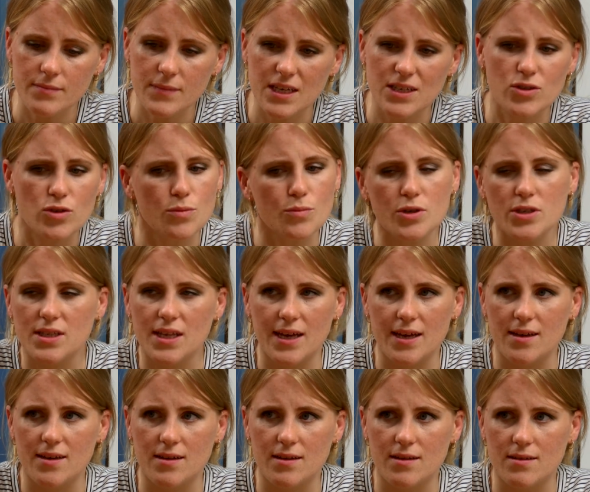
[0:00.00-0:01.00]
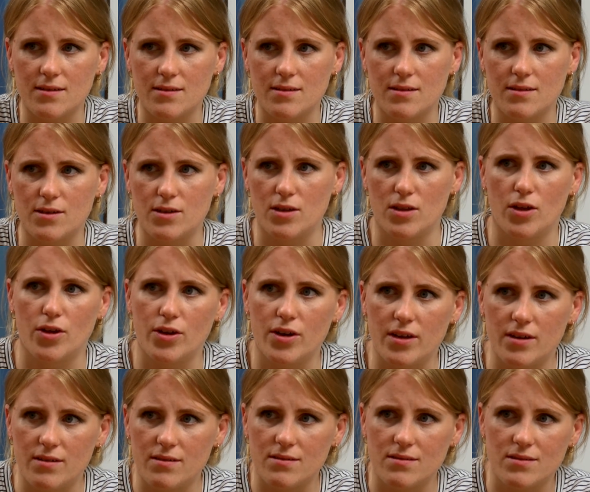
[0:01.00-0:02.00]
It's almost like
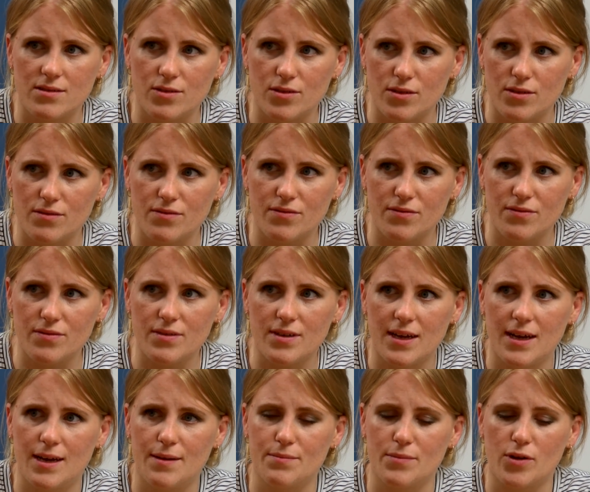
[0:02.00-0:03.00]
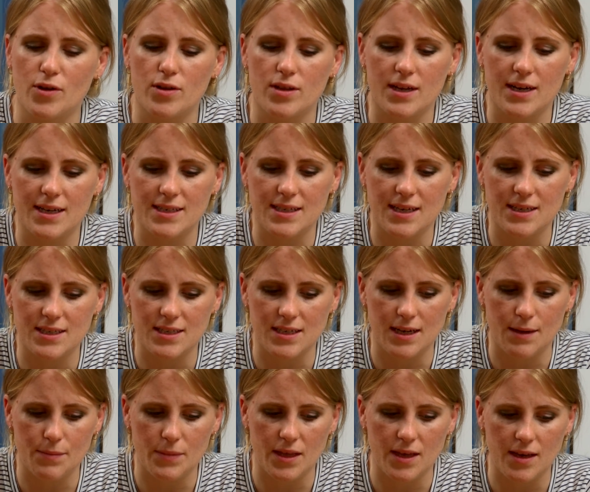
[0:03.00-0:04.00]
colonial sort of colonization
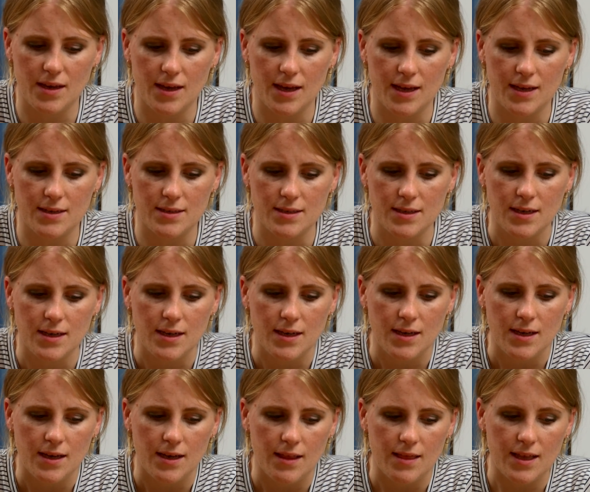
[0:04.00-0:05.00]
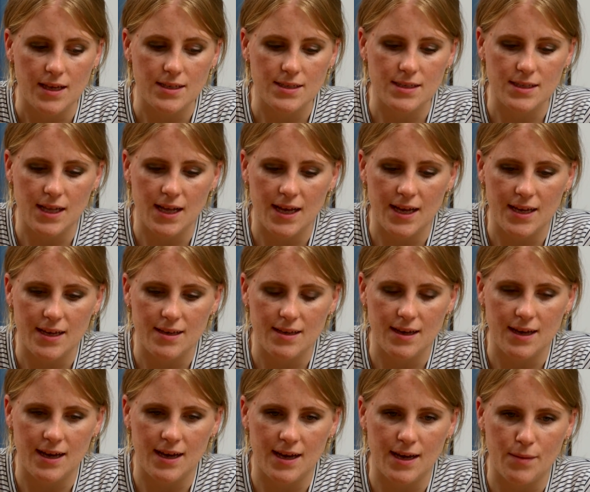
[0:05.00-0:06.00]
up there. And things like
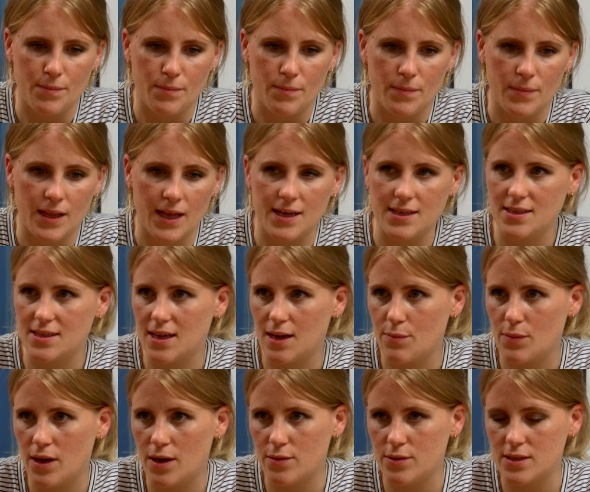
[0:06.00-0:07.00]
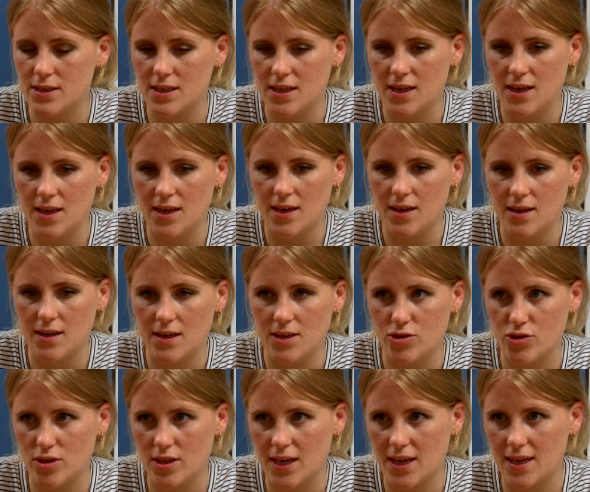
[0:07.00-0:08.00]
last time I was there in
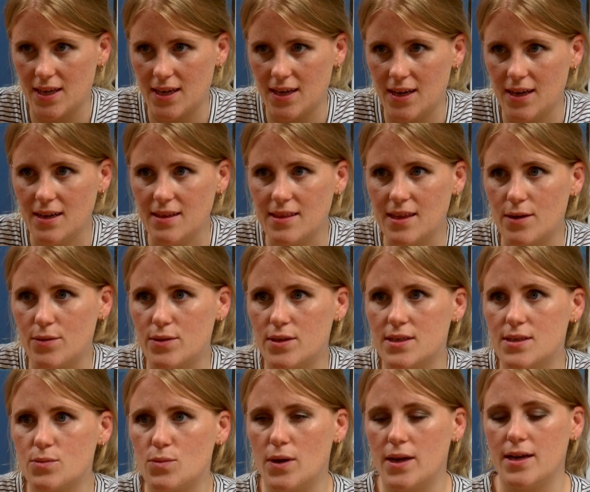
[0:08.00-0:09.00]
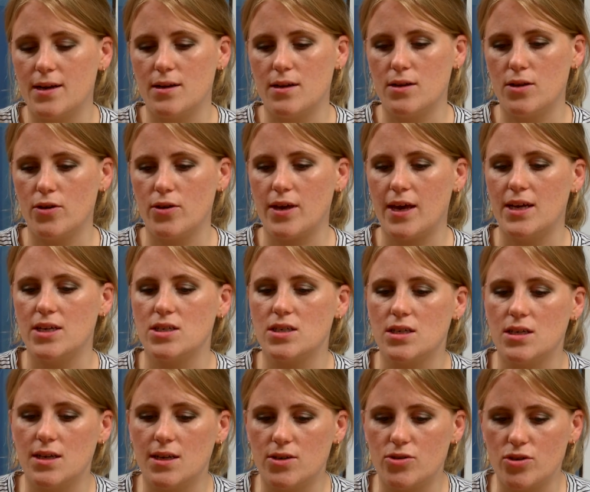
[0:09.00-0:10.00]
Sri Lanka, there was one
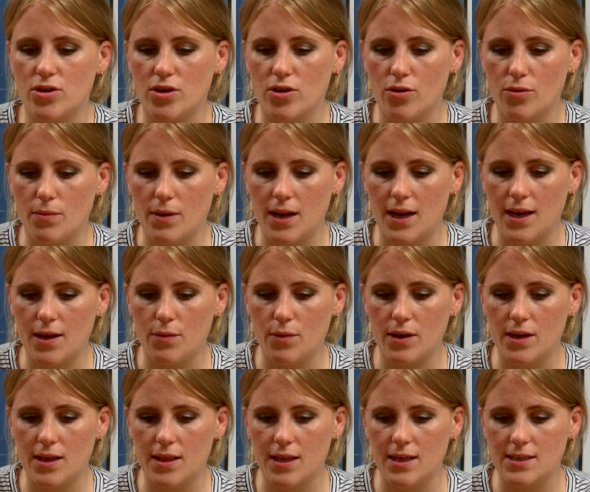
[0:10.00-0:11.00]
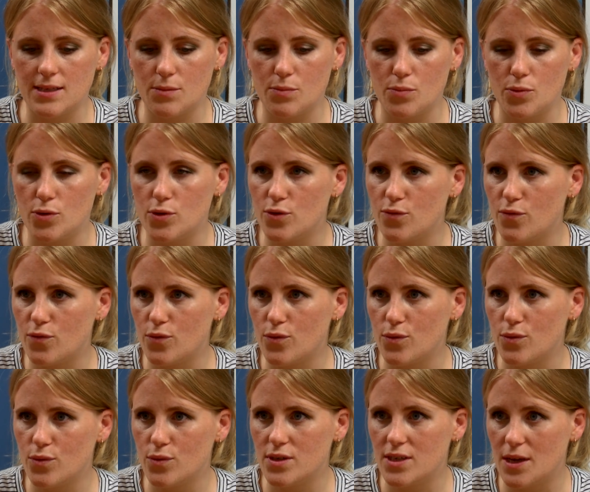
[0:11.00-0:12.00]
location near Trincomalee where there's a
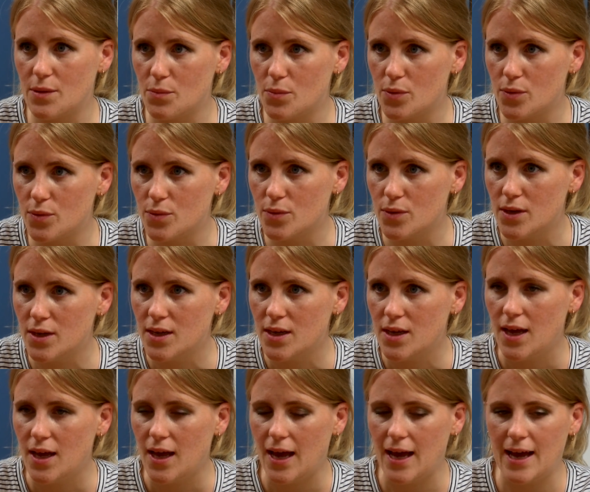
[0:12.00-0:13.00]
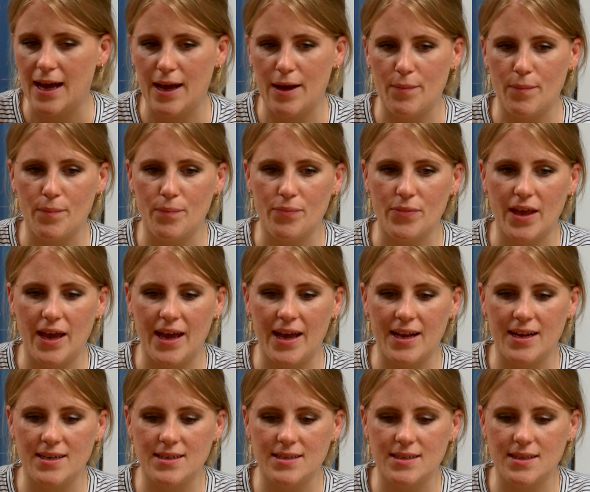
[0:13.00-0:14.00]
beautiful temple,
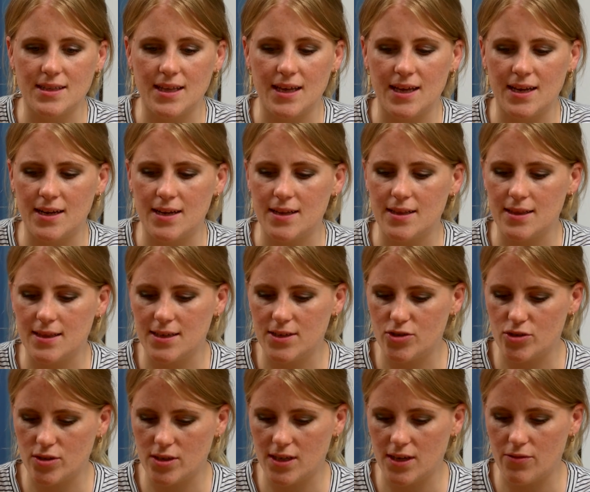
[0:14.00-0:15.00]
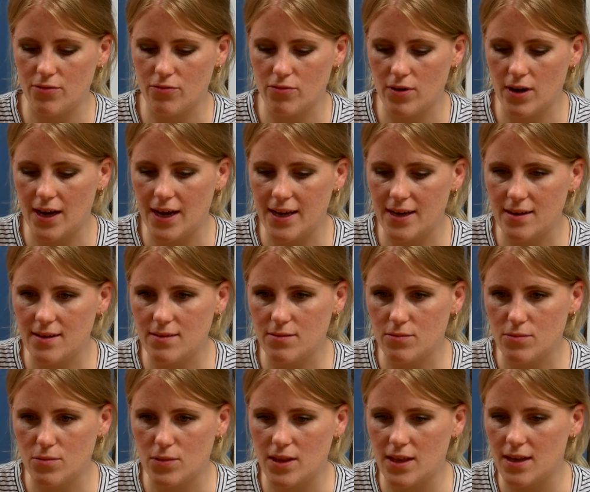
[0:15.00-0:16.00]
and then literally right
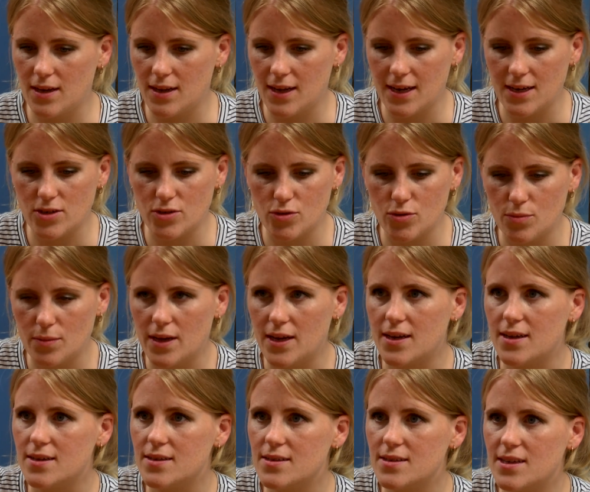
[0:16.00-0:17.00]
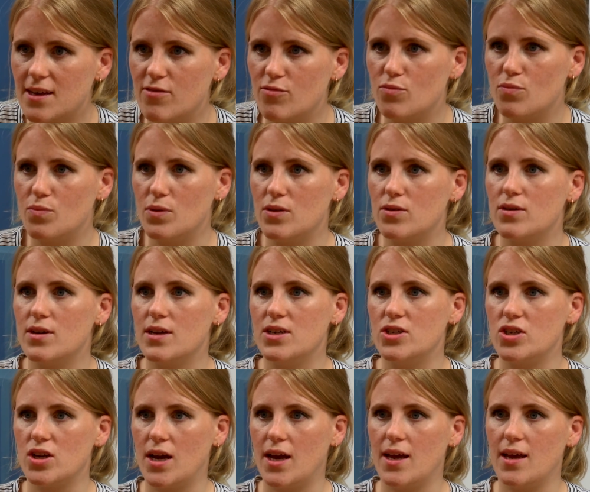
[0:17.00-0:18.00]
within like 2 meters they've built a
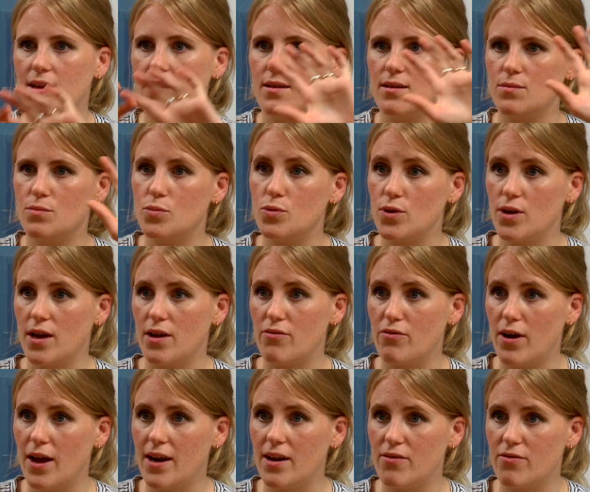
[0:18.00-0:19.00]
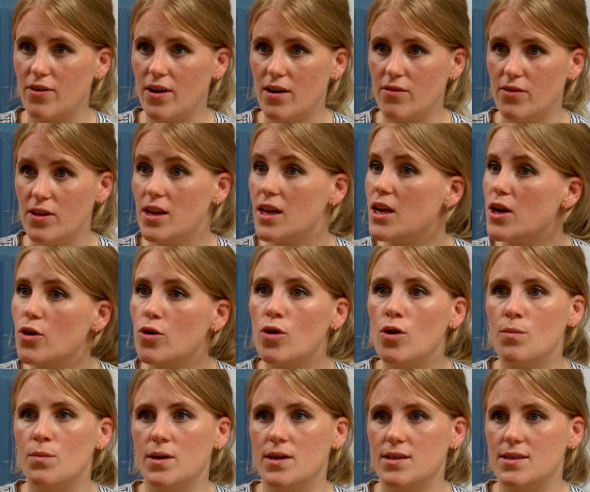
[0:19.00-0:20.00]
giant Buddha right in front of it,
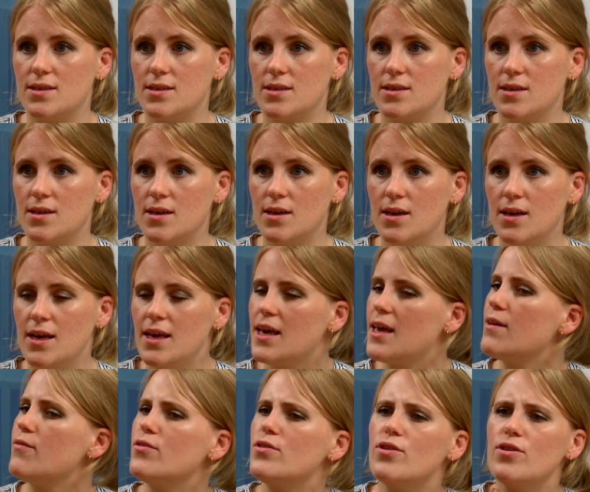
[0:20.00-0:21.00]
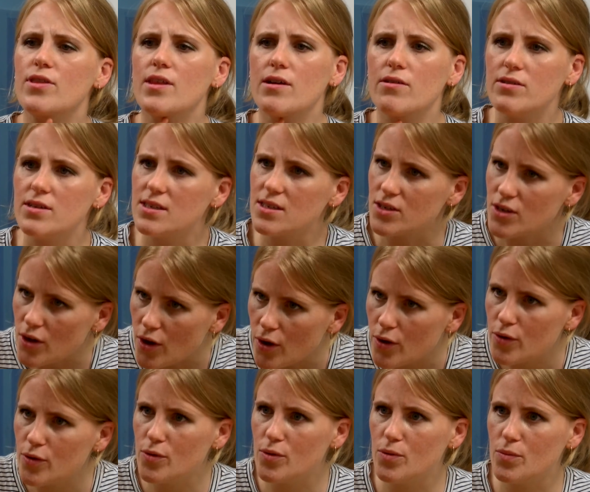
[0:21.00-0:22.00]
enormous. Okay. Even though there is
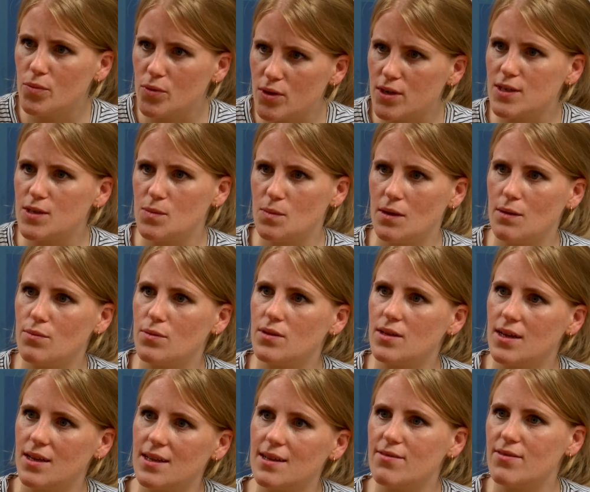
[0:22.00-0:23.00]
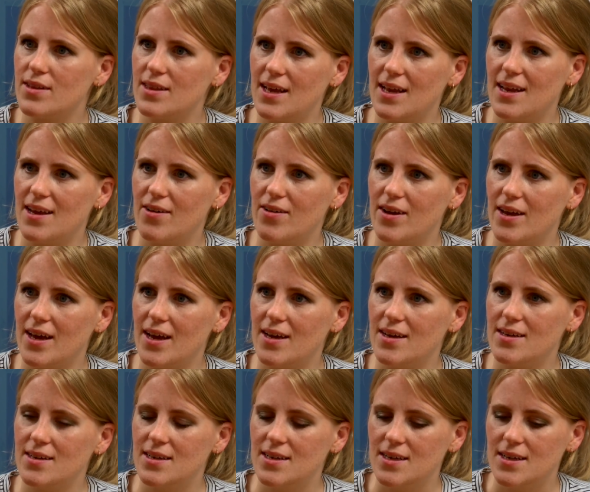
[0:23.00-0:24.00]
no Buddhist people that live in that area.
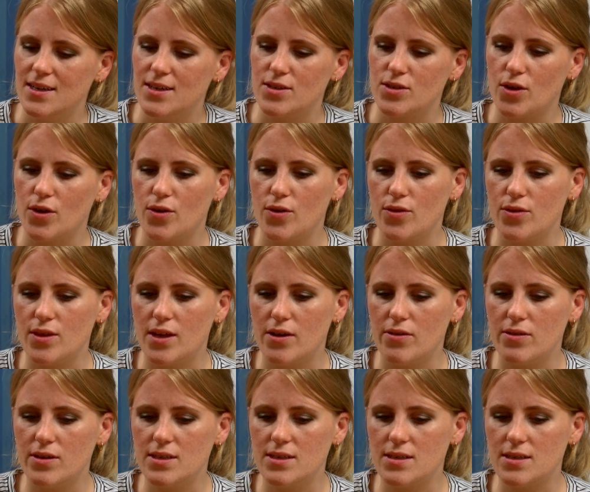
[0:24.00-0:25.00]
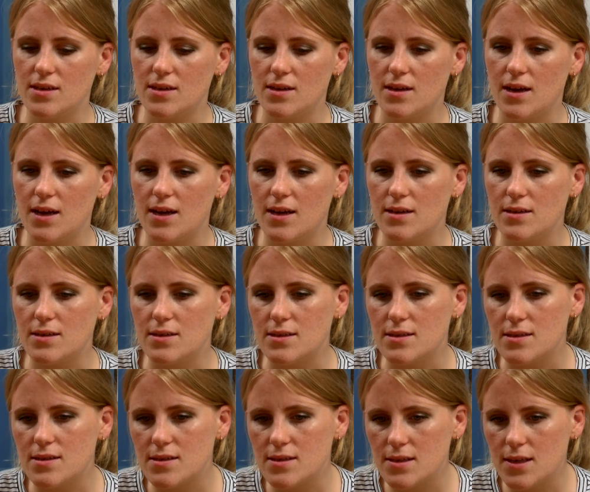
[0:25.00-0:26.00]
So there is a
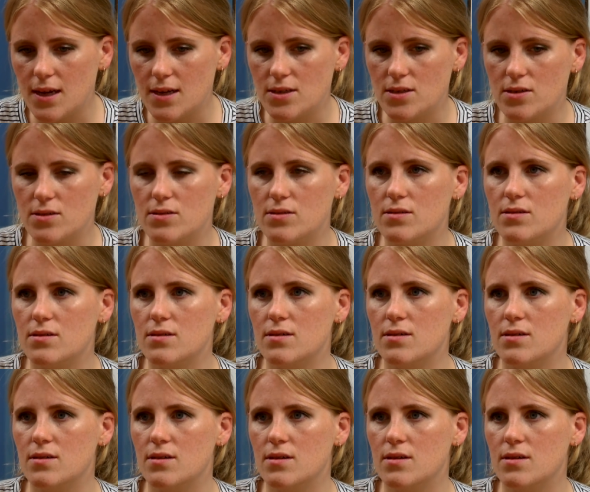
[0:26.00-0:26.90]
subtle